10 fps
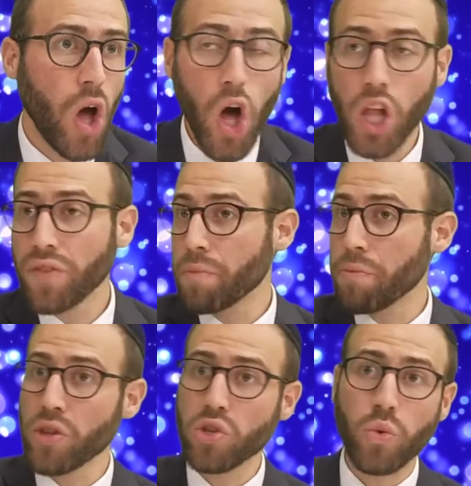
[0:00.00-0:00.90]
All of the
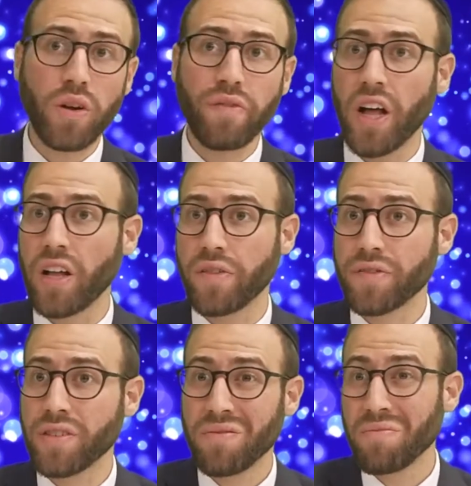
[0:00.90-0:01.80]
brothers were
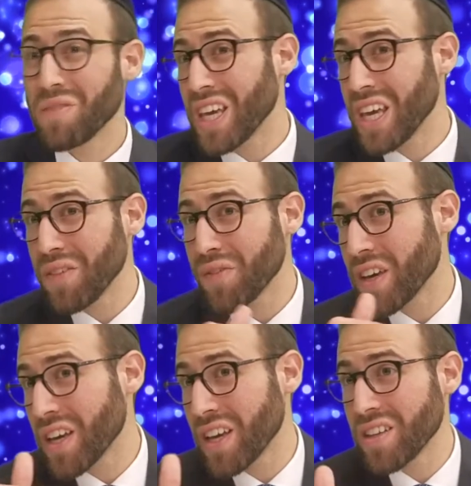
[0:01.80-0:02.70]
involved,
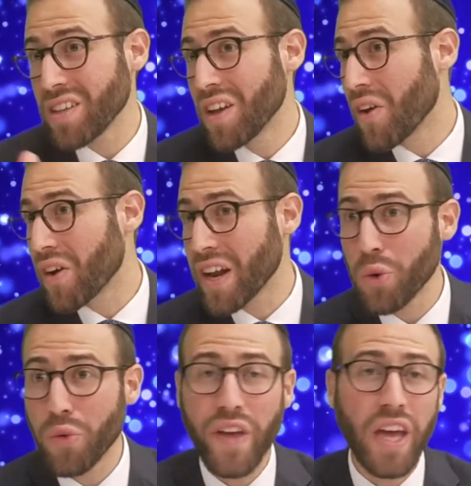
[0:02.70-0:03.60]
even
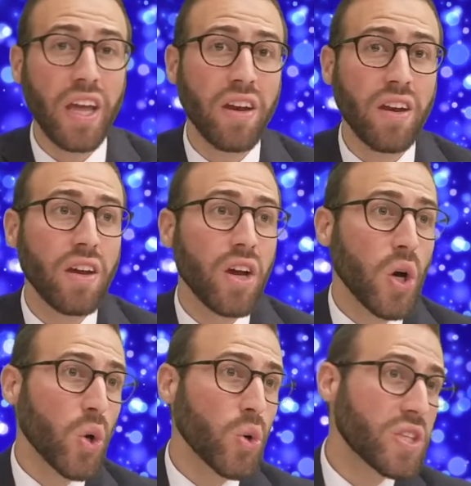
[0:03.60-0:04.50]
Reuven,
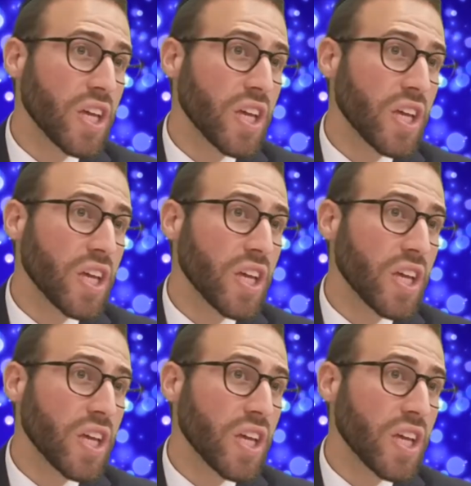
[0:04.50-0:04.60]
who